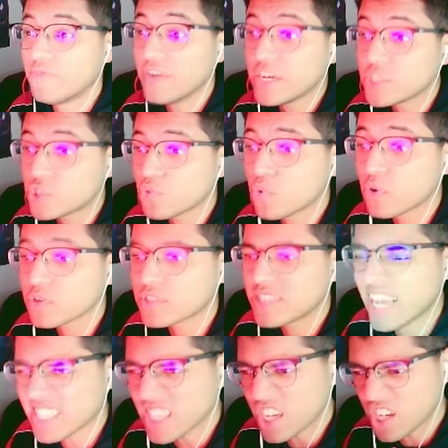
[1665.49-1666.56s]
visuals.
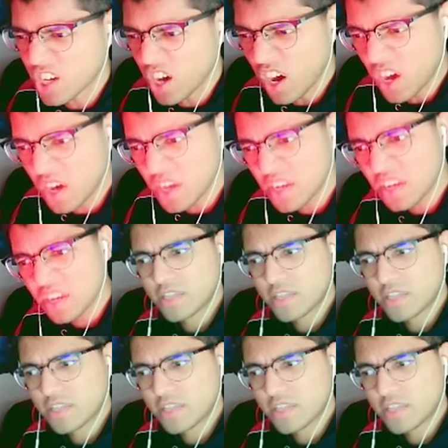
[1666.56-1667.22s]
That's a gun.